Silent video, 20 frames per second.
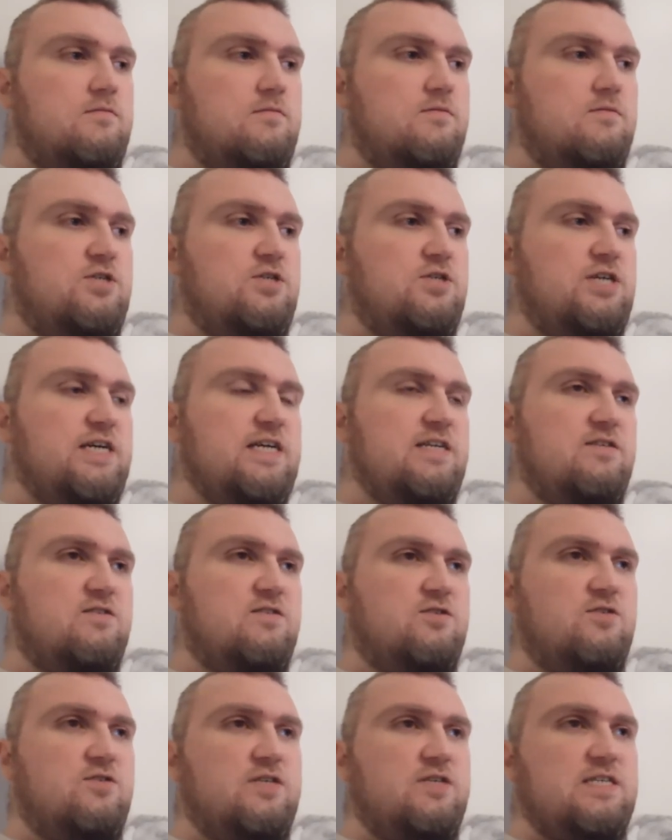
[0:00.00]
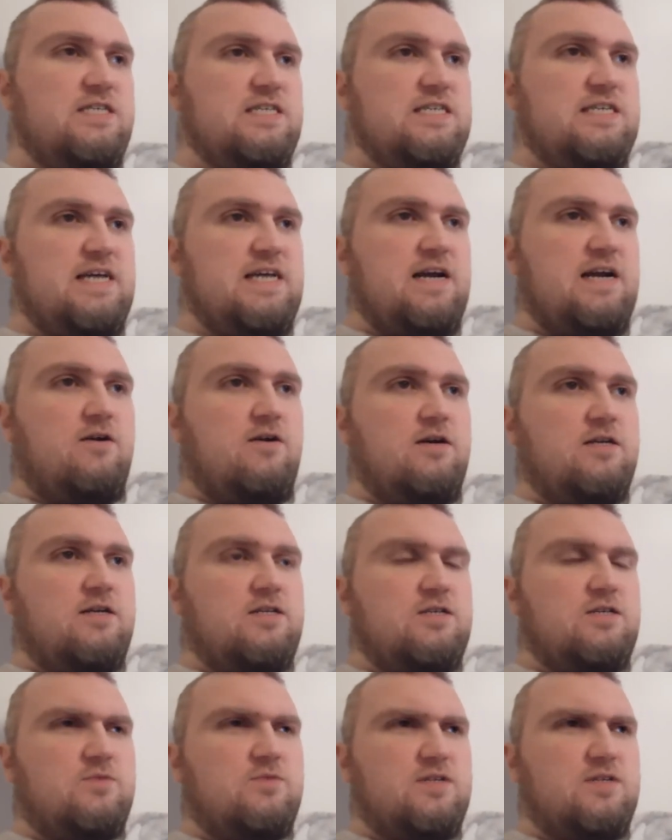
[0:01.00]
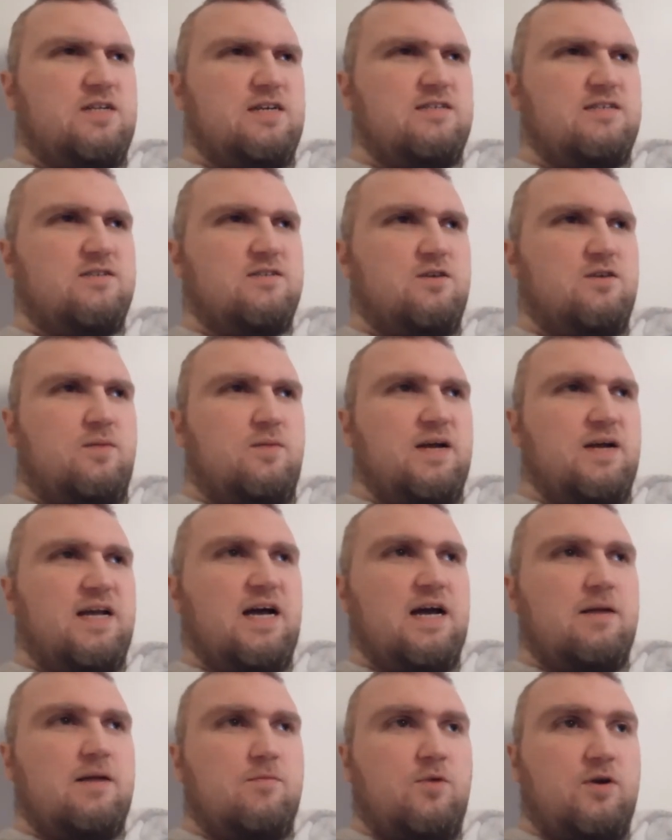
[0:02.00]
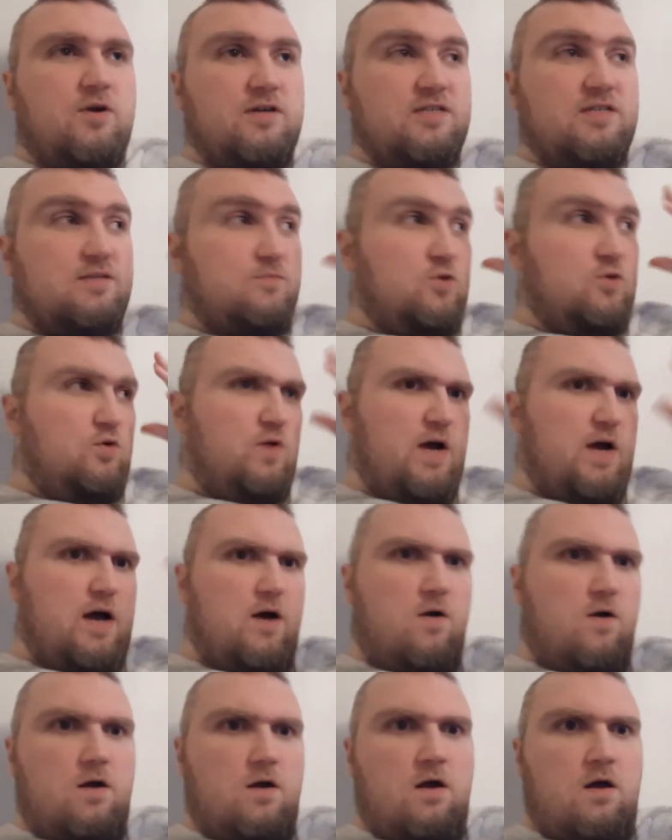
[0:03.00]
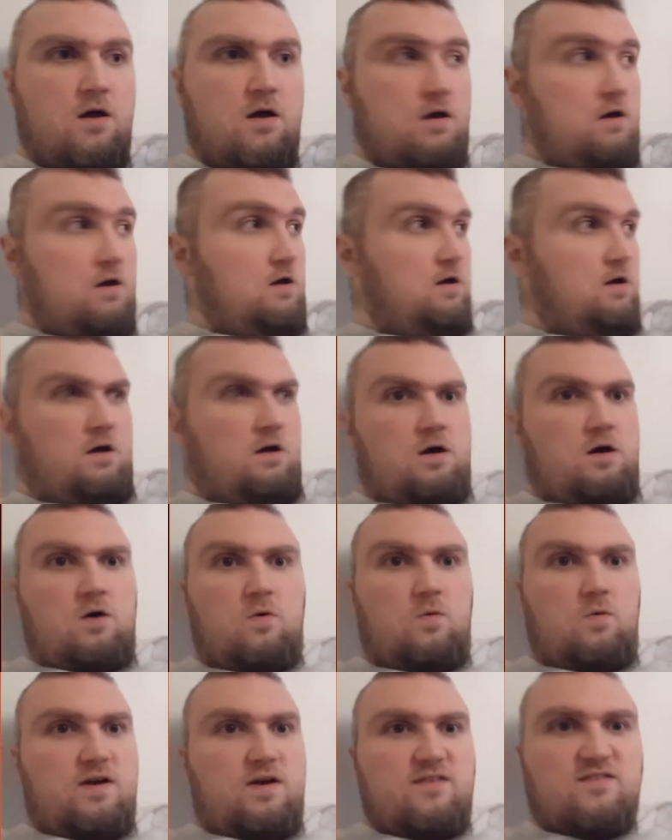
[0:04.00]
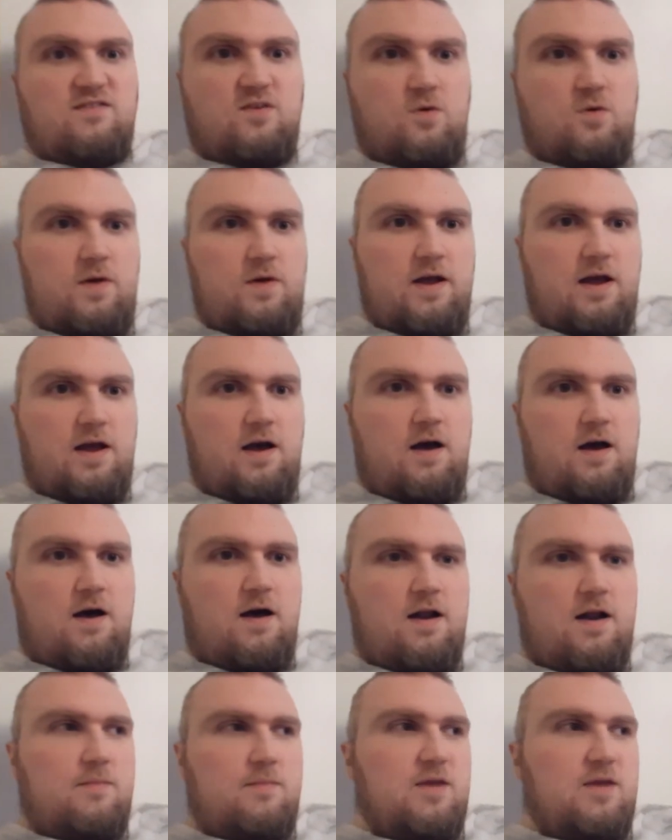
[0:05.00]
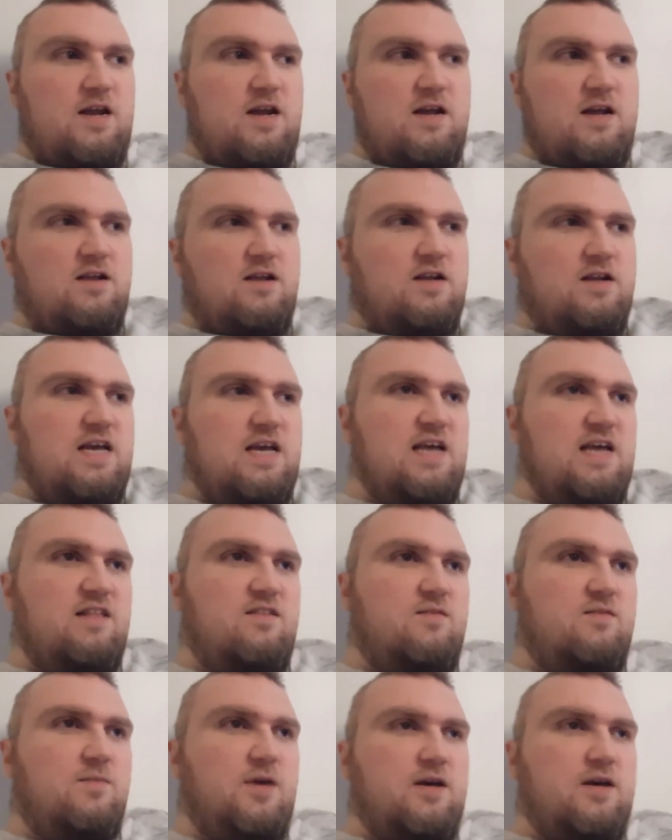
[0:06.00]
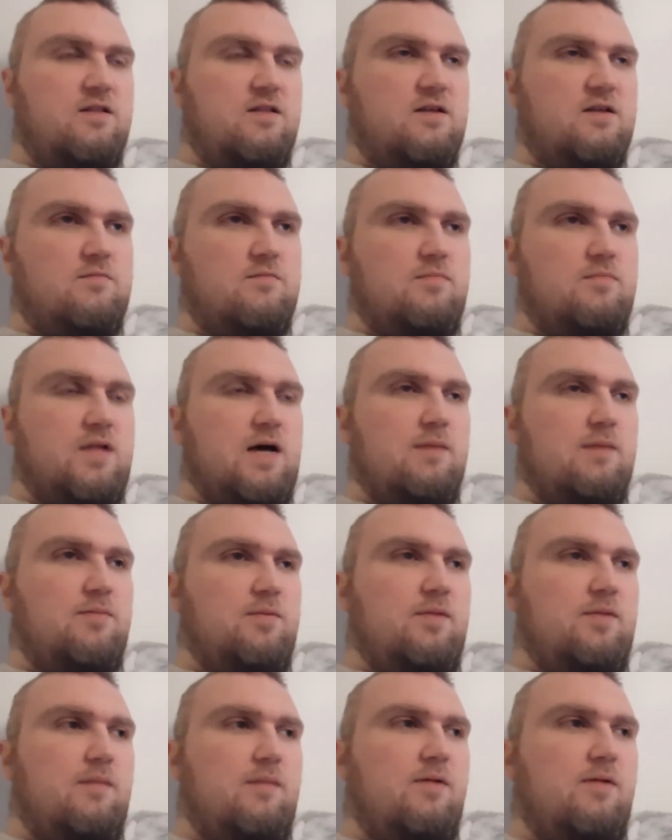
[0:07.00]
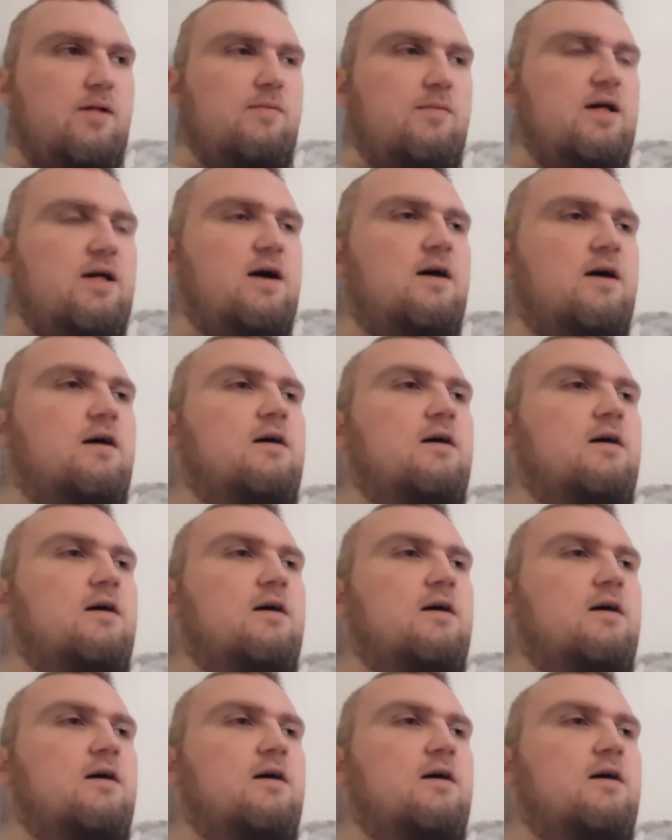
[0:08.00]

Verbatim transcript: chicken is turning into Tara, and she realizes, oh my god, I'm wearing some crown. What is going on? I'm eating a kid's meal and blah, blah, blah, blah, blah.